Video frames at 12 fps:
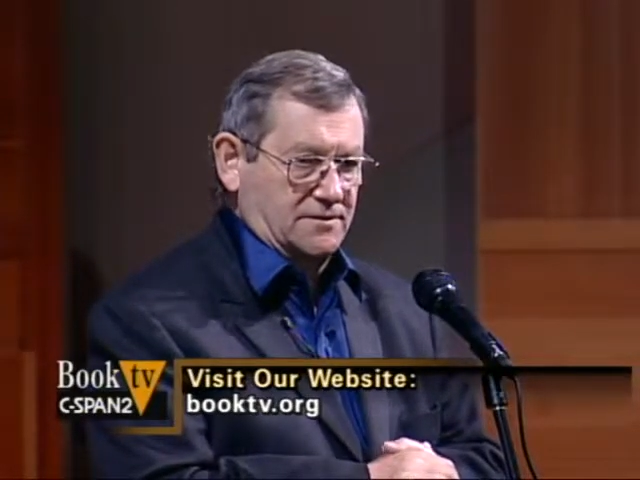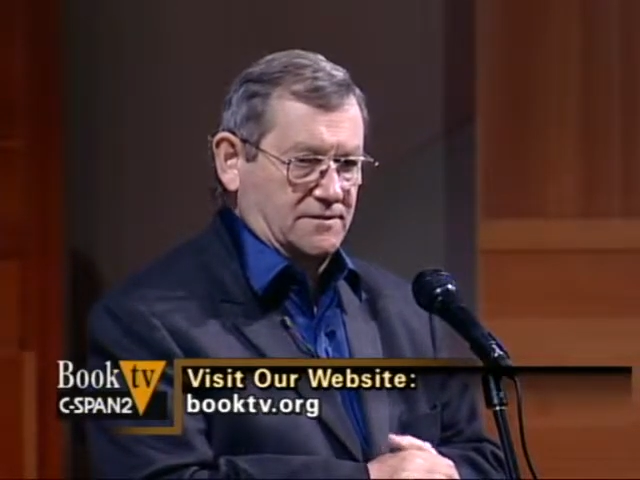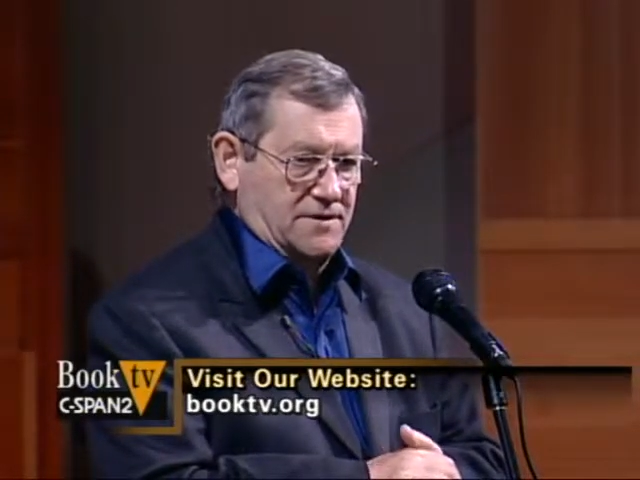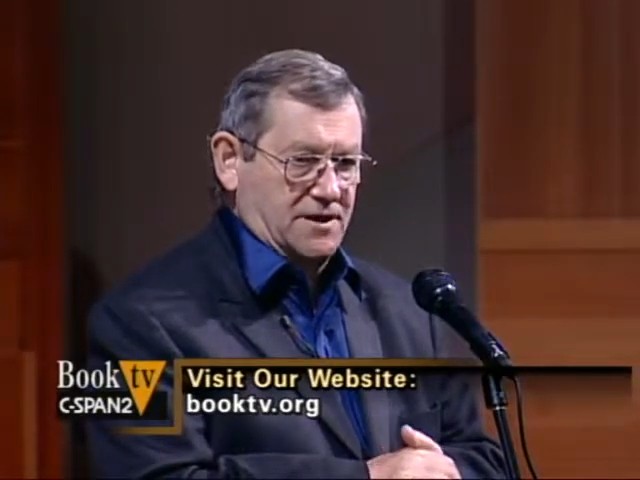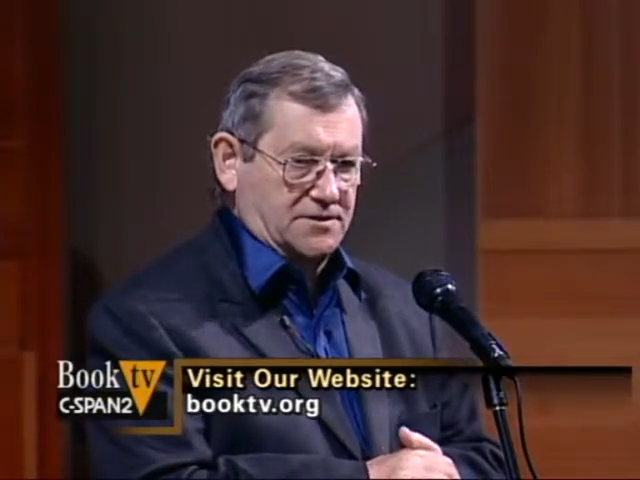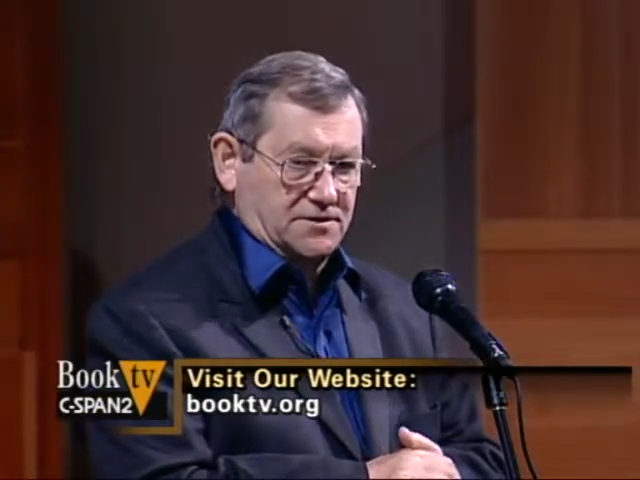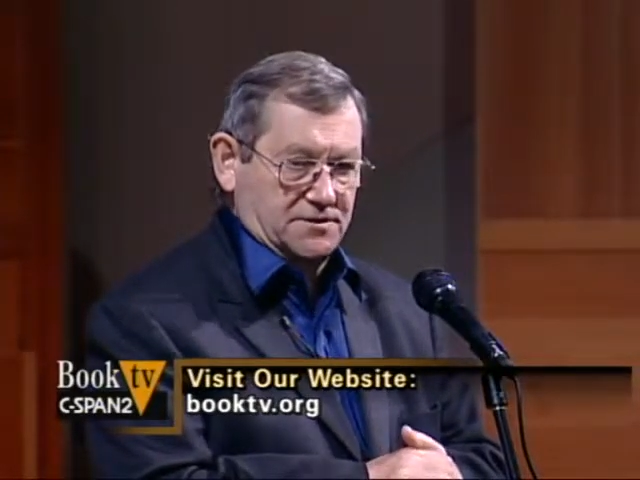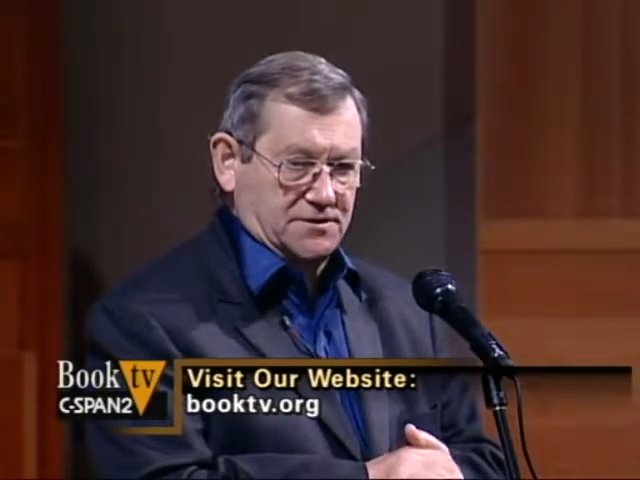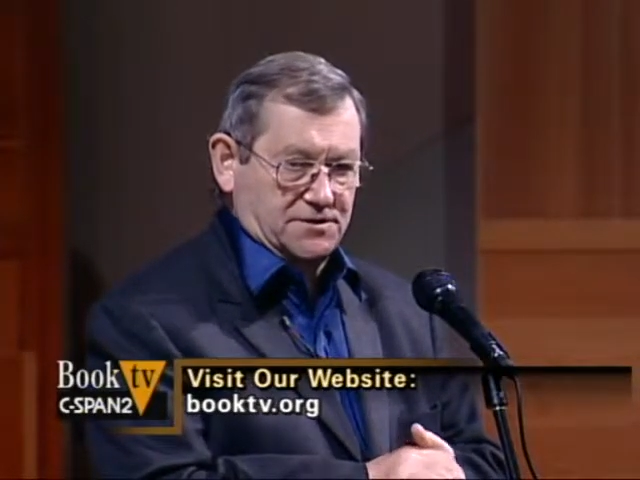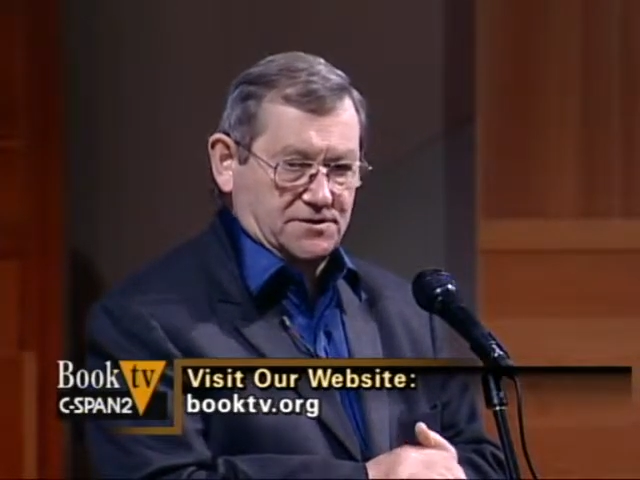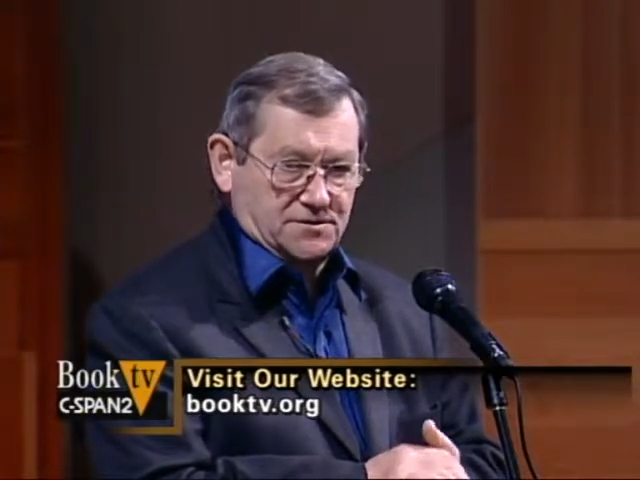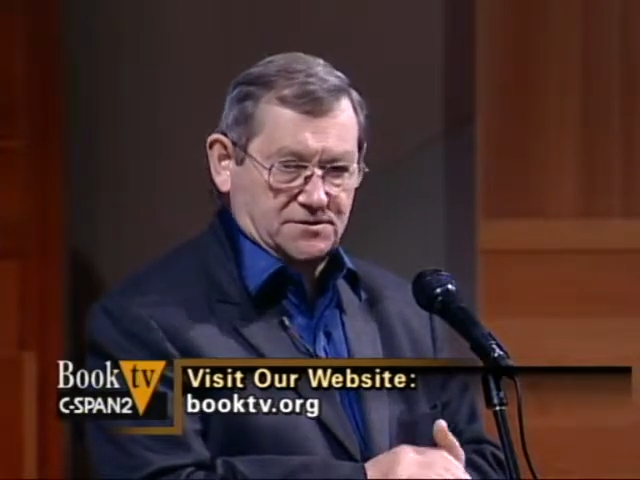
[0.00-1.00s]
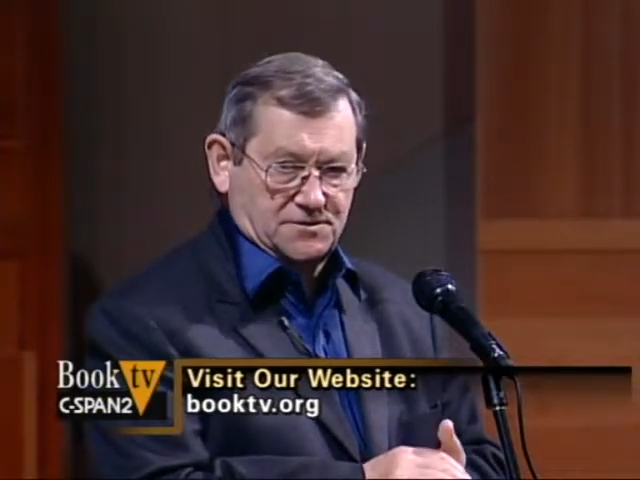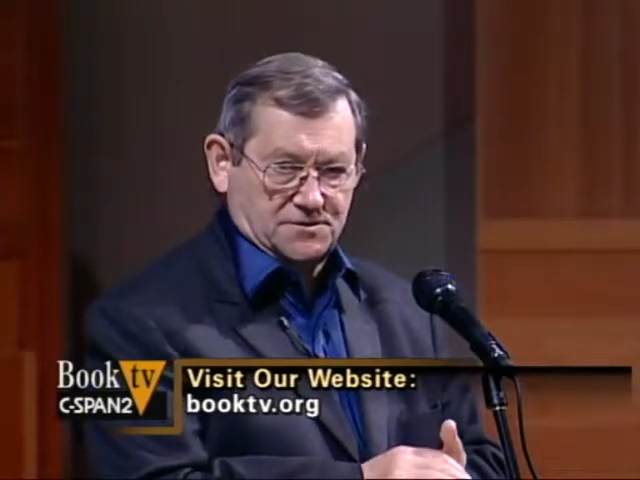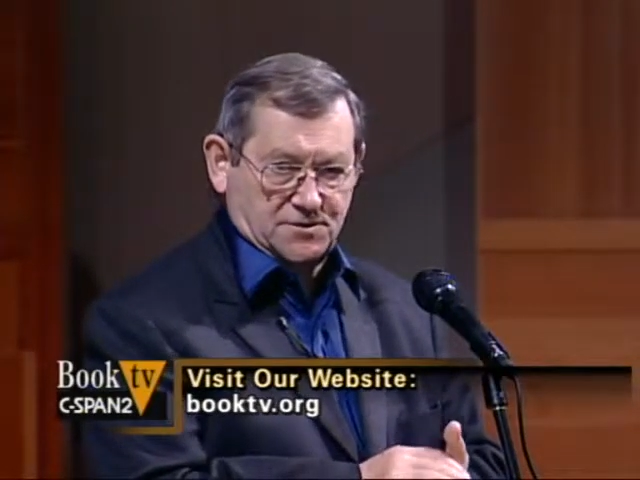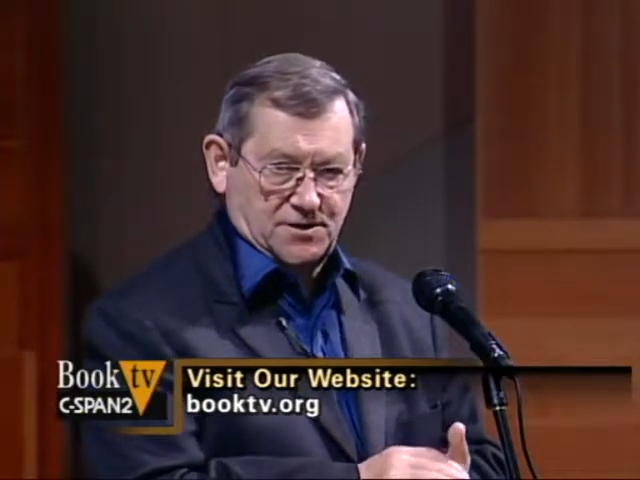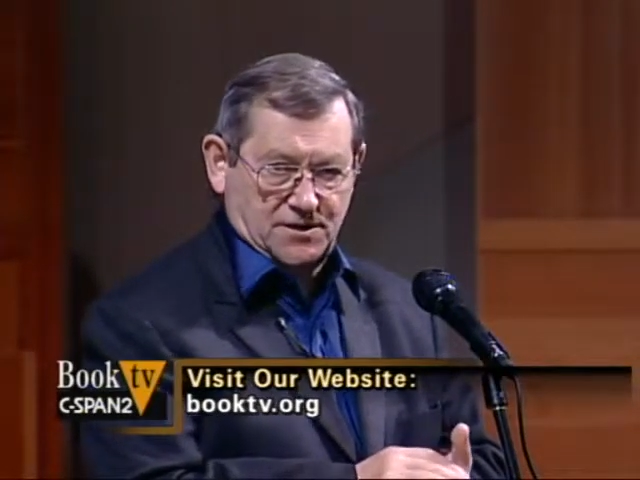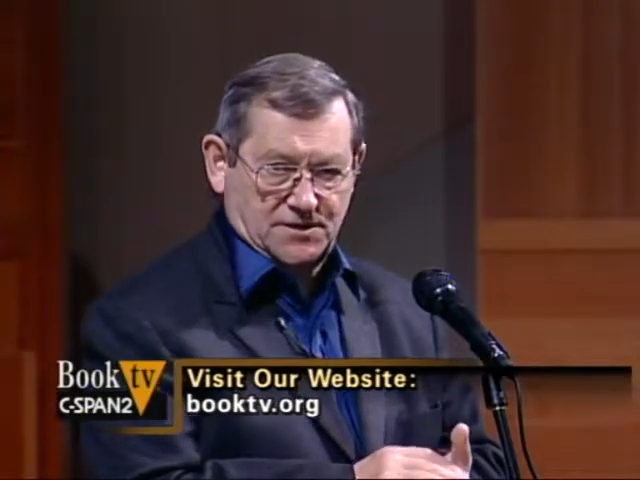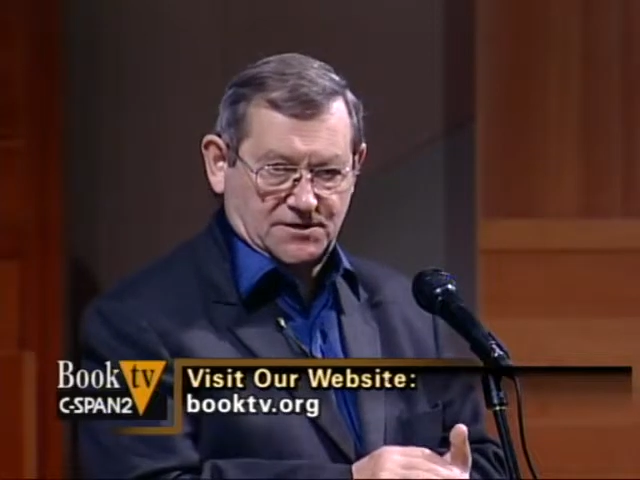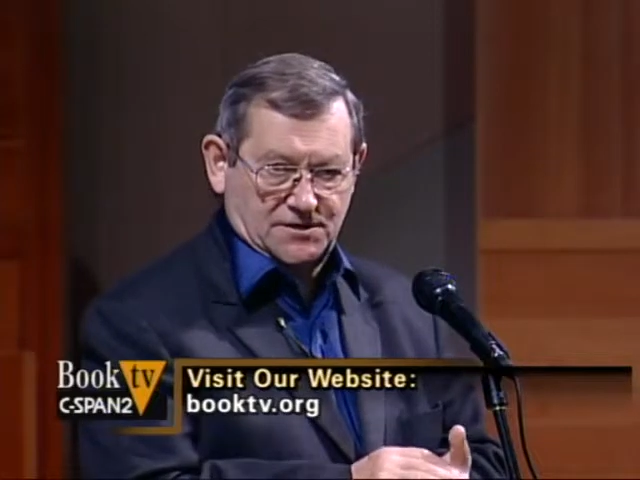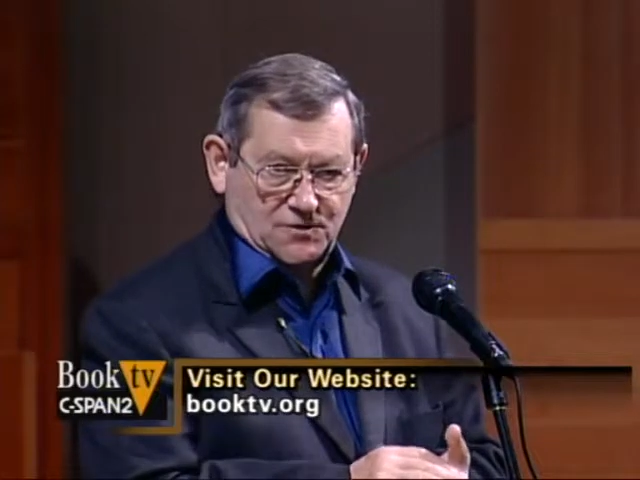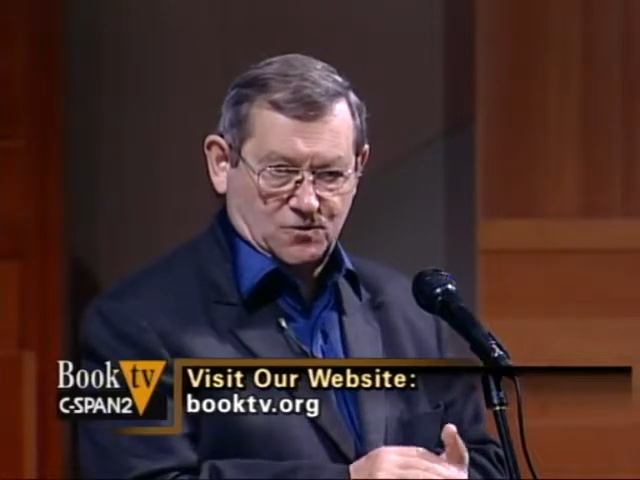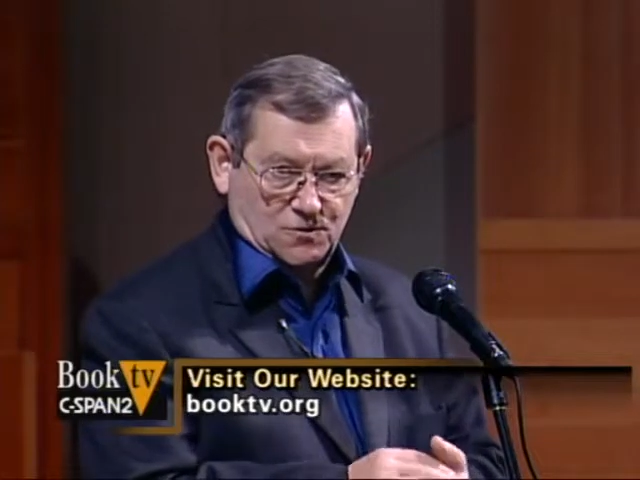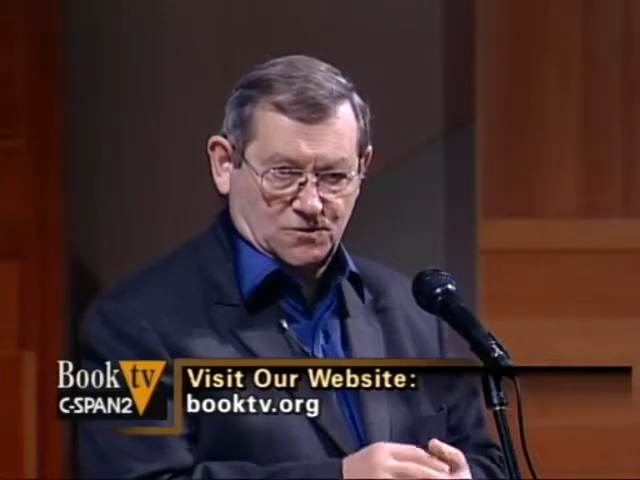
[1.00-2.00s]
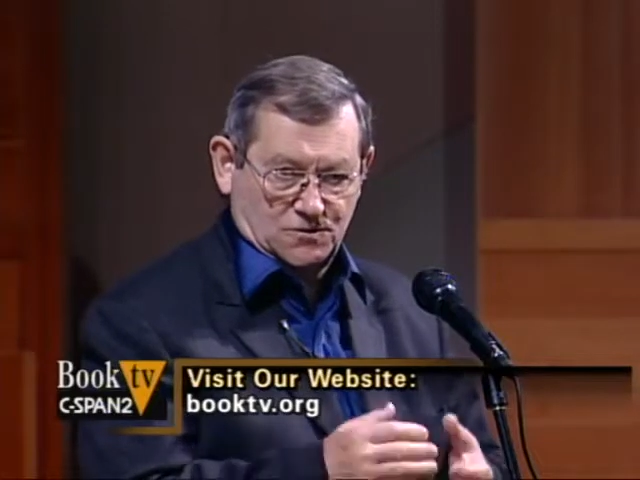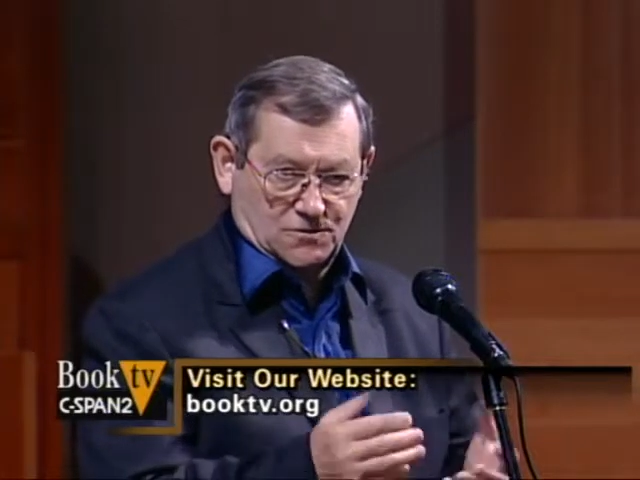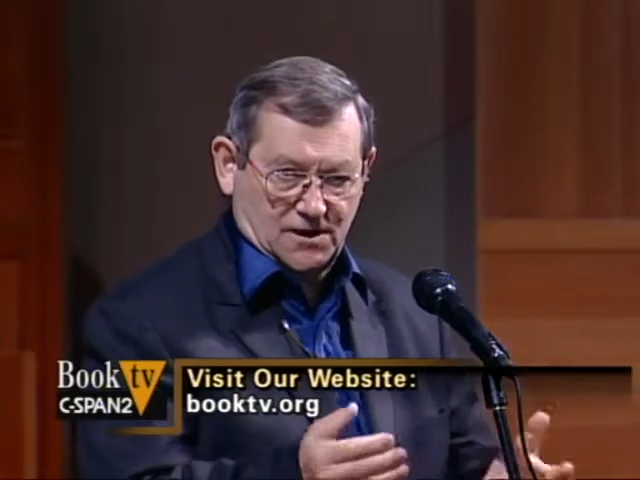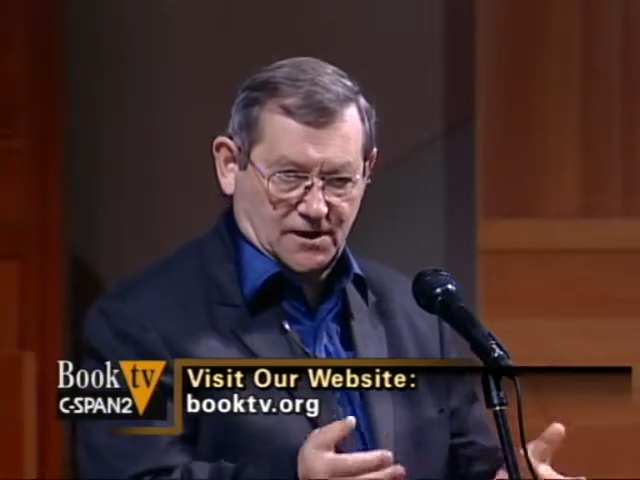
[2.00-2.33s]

veterans who took part in the war